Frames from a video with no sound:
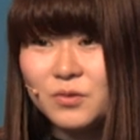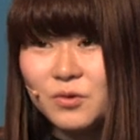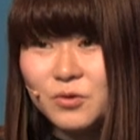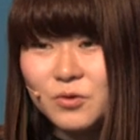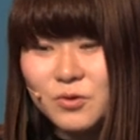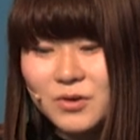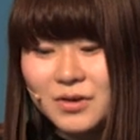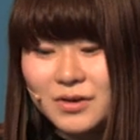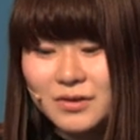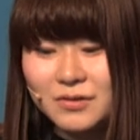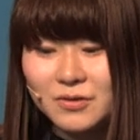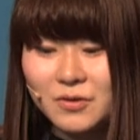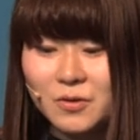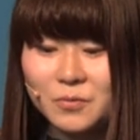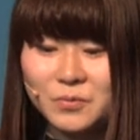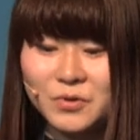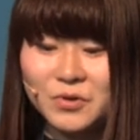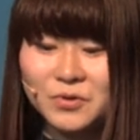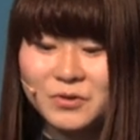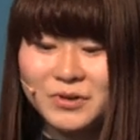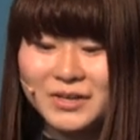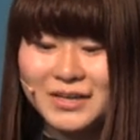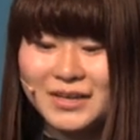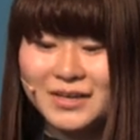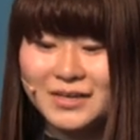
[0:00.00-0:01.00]
Lucas of
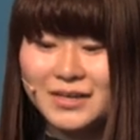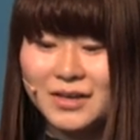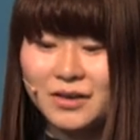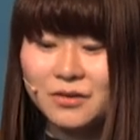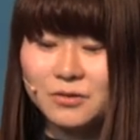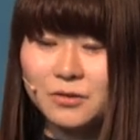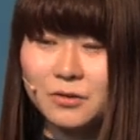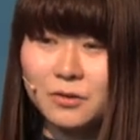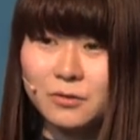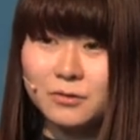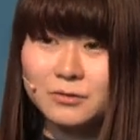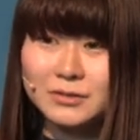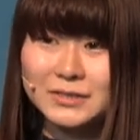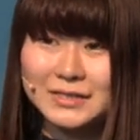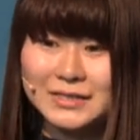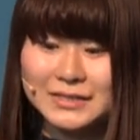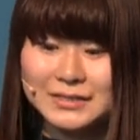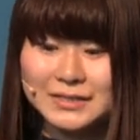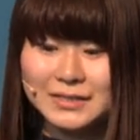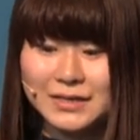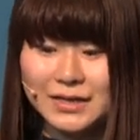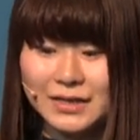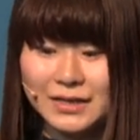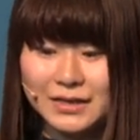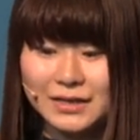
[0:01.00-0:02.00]
Unity Technology
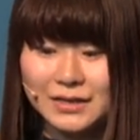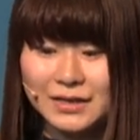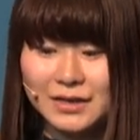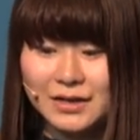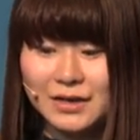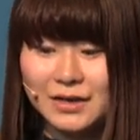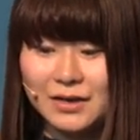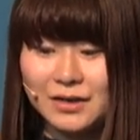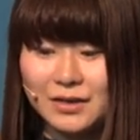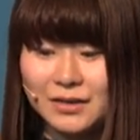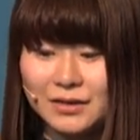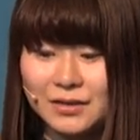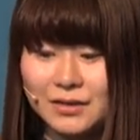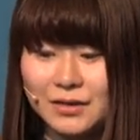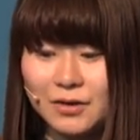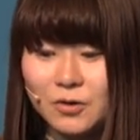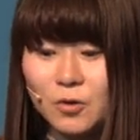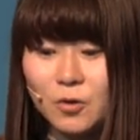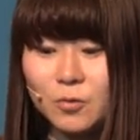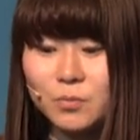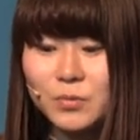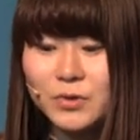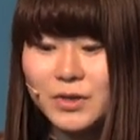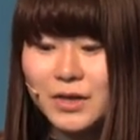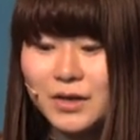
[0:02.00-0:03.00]
said in the
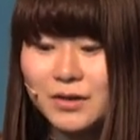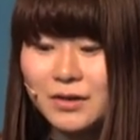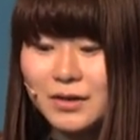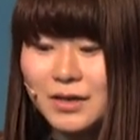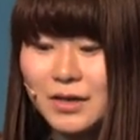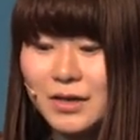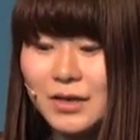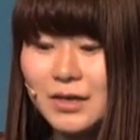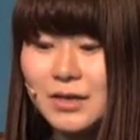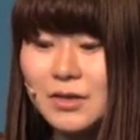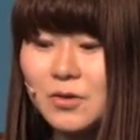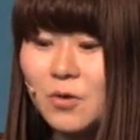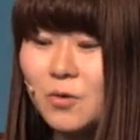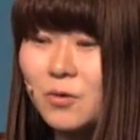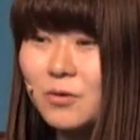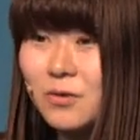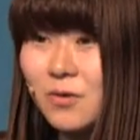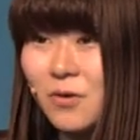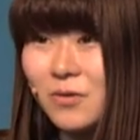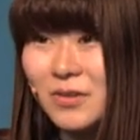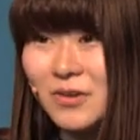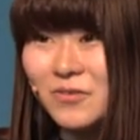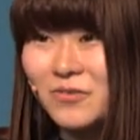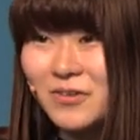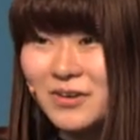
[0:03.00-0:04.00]
opening keynote
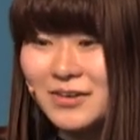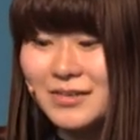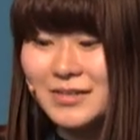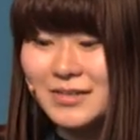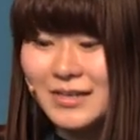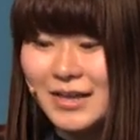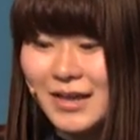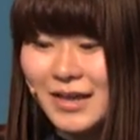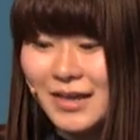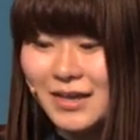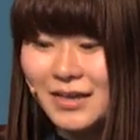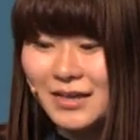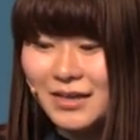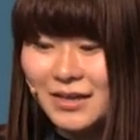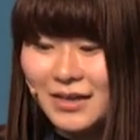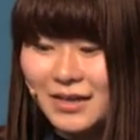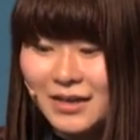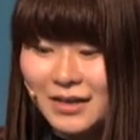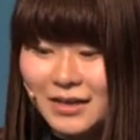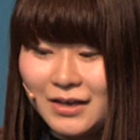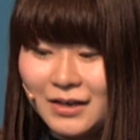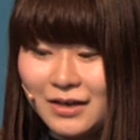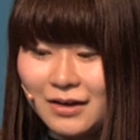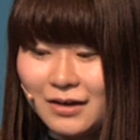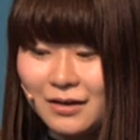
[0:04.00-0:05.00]
on the first day,
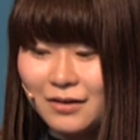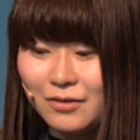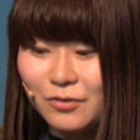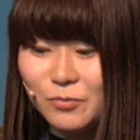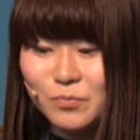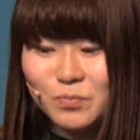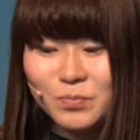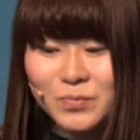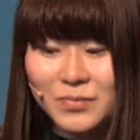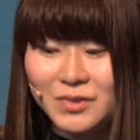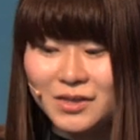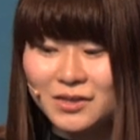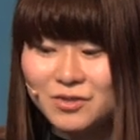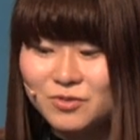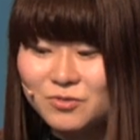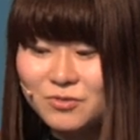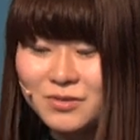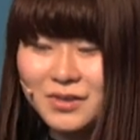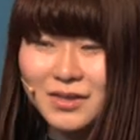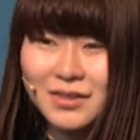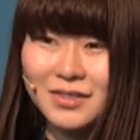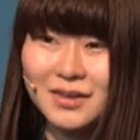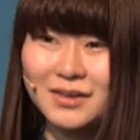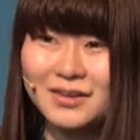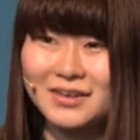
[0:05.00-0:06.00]
did you
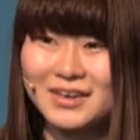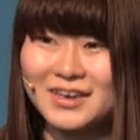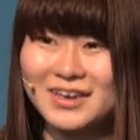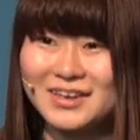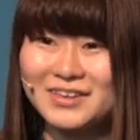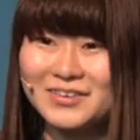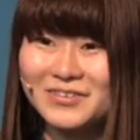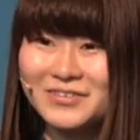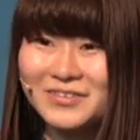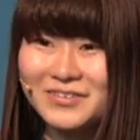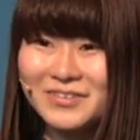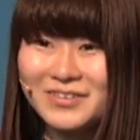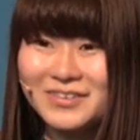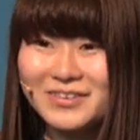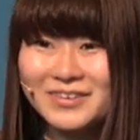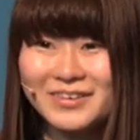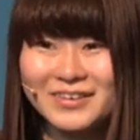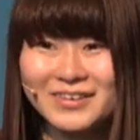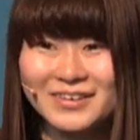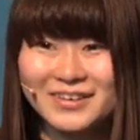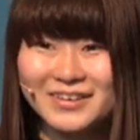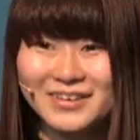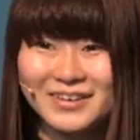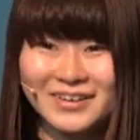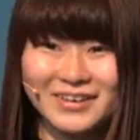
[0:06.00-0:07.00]
see that keynote?
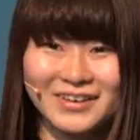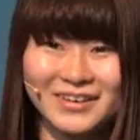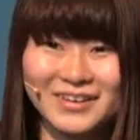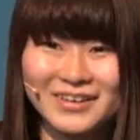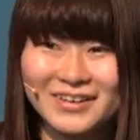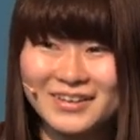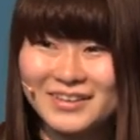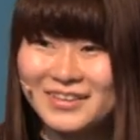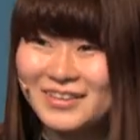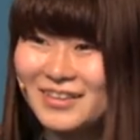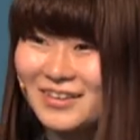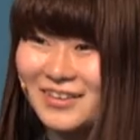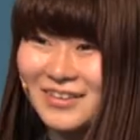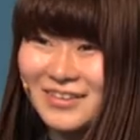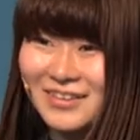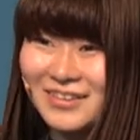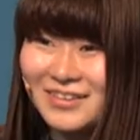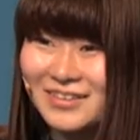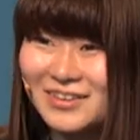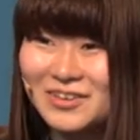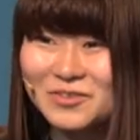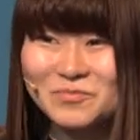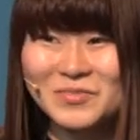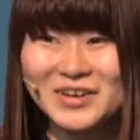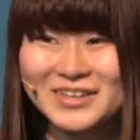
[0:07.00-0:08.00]
Not
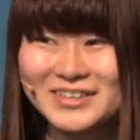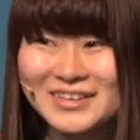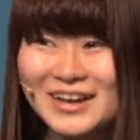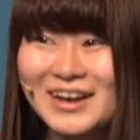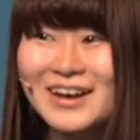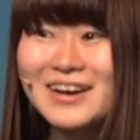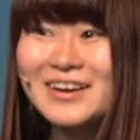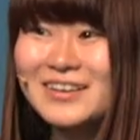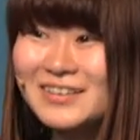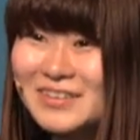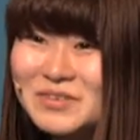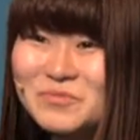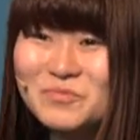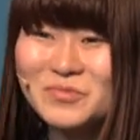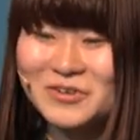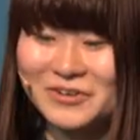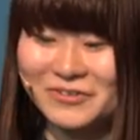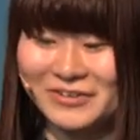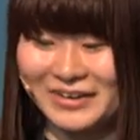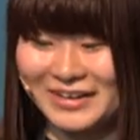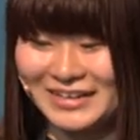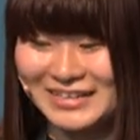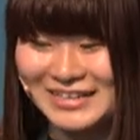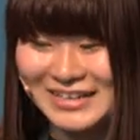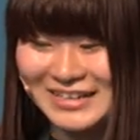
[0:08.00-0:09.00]
much? Oh,
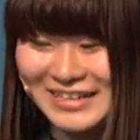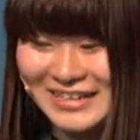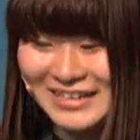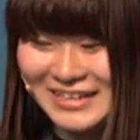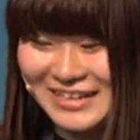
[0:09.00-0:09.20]
perfect.